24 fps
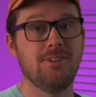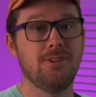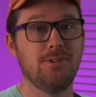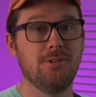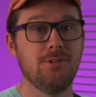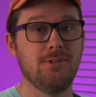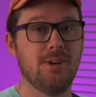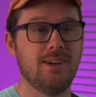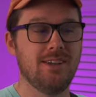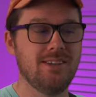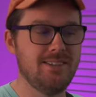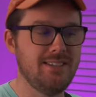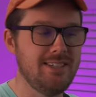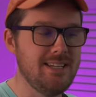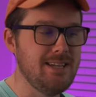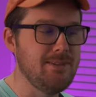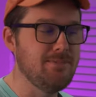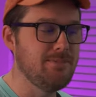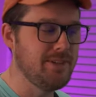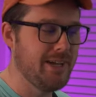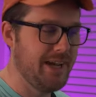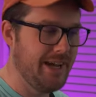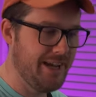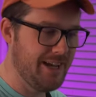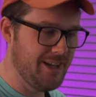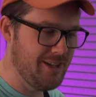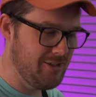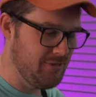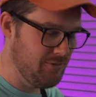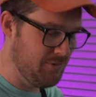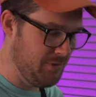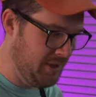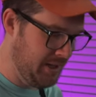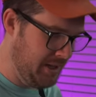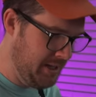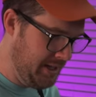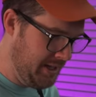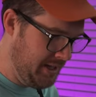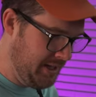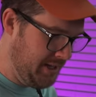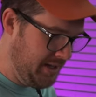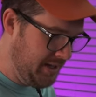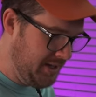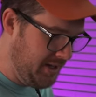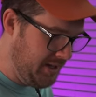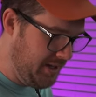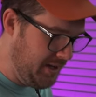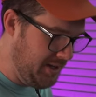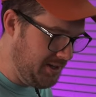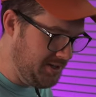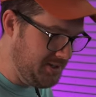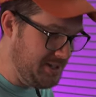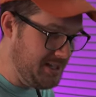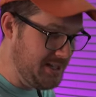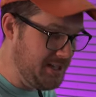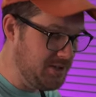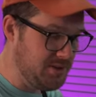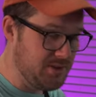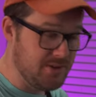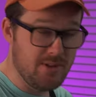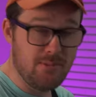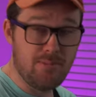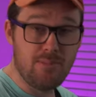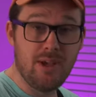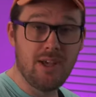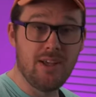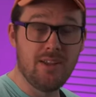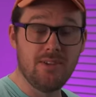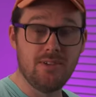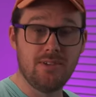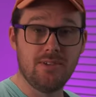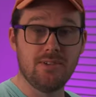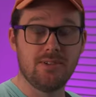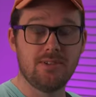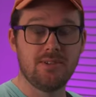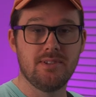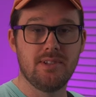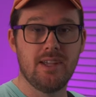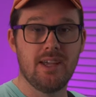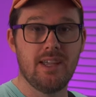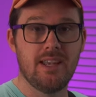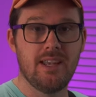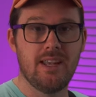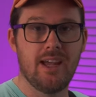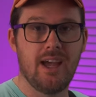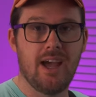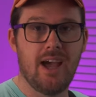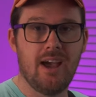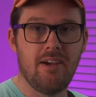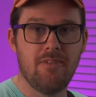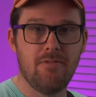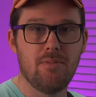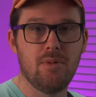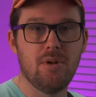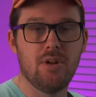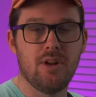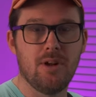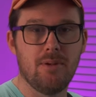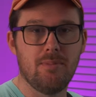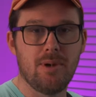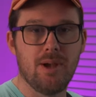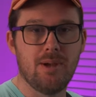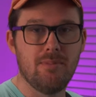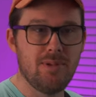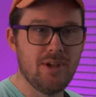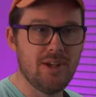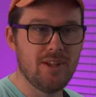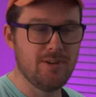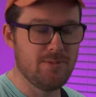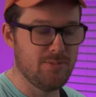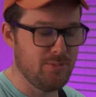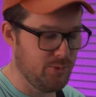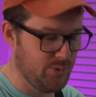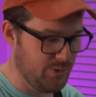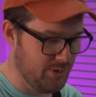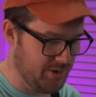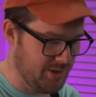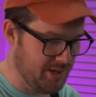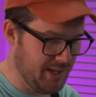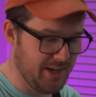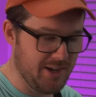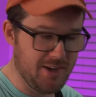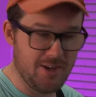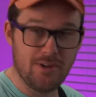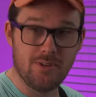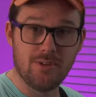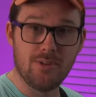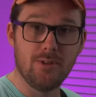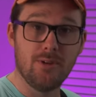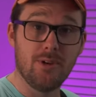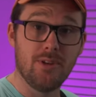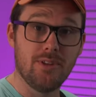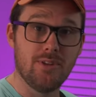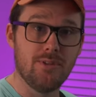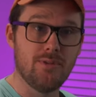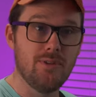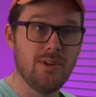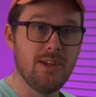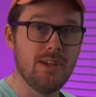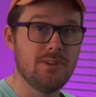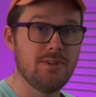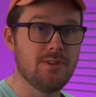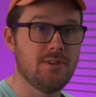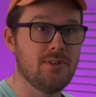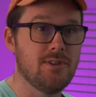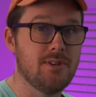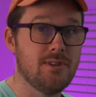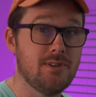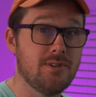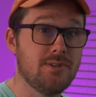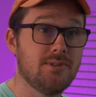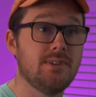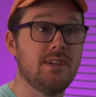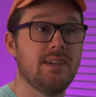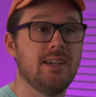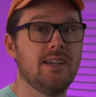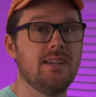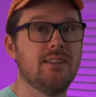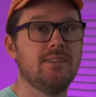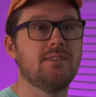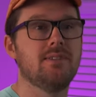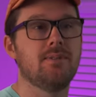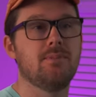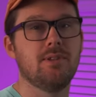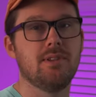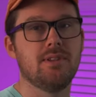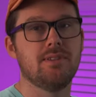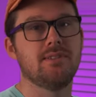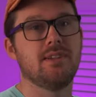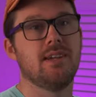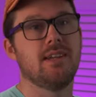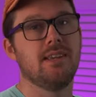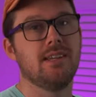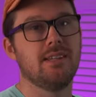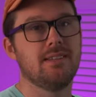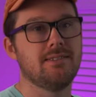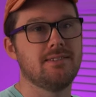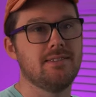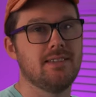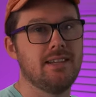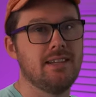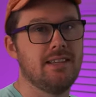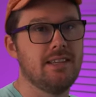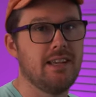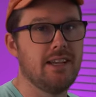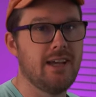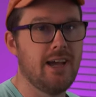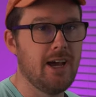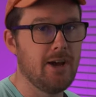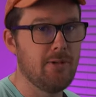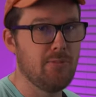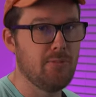to do a deep dive onto each of the pedals that I've put on my pedal board, kind of go through all the features and some of the settings that I